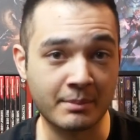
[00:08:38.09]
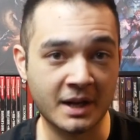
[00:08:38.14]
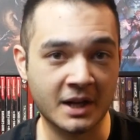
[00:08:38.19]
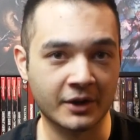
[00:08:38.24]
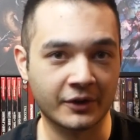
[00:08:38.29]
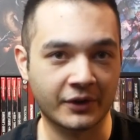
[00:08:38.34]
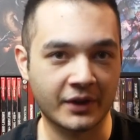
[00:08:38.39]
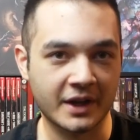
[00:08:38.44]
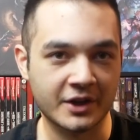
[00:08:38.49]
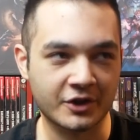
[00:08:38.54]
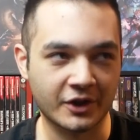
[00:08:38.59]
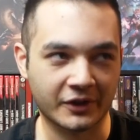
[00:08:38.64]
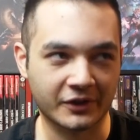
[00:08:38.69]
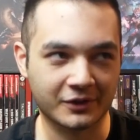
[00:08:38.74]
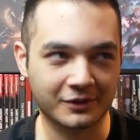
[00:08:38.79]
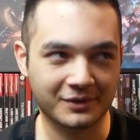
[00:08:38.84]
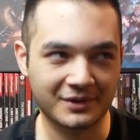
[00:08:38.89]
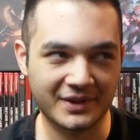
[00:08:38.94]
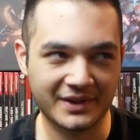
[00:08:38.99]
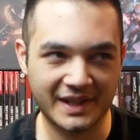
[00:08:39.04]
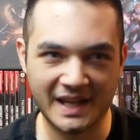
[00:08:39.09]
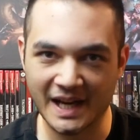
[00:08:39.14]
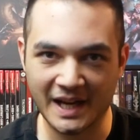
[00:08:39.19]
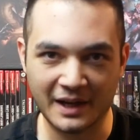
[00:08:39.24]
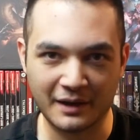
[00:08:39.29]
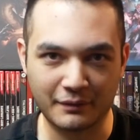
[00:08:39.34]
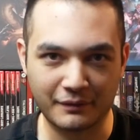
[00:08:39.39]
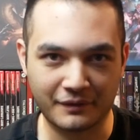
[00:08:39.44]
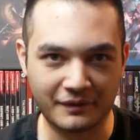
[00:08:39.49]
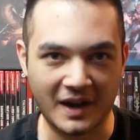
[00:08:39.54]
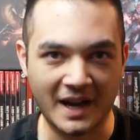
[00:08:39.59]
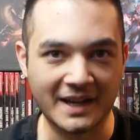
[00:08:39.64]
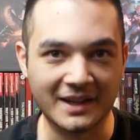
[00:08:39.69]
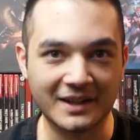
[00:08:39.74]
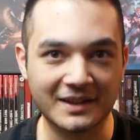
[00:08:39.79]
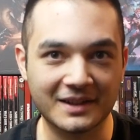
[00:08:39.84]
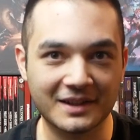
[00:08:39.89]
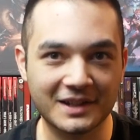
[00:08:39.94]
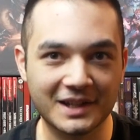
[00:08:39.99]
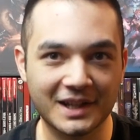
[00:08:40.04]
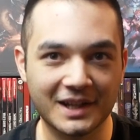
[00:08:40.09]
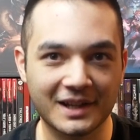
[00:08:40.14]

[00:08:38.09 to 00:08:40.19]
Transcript: because they just didn't find it.